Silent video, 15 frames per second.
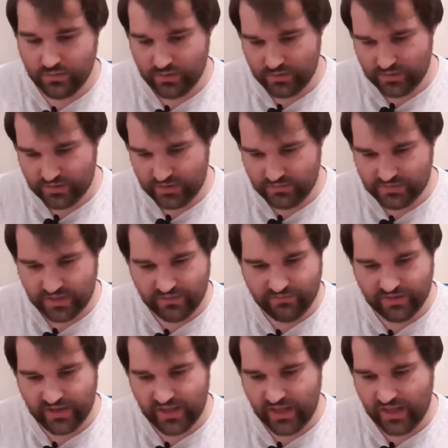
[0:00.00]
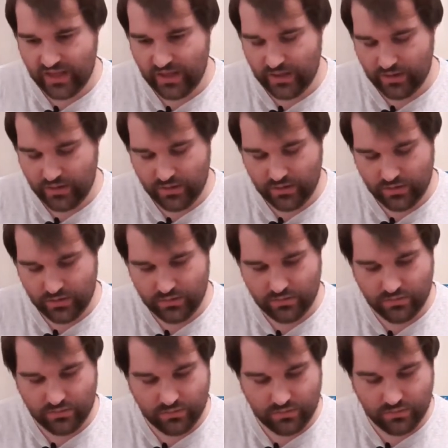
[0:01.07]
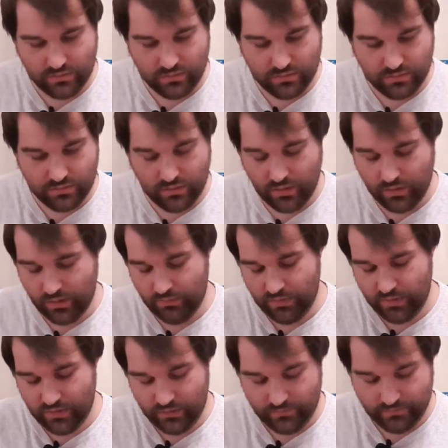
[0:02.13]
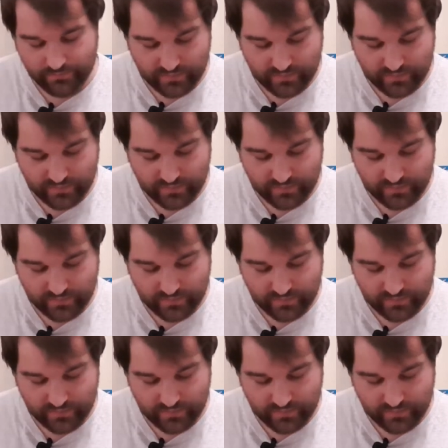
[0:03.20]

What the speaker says: we seem to have an A. Oh no, we do.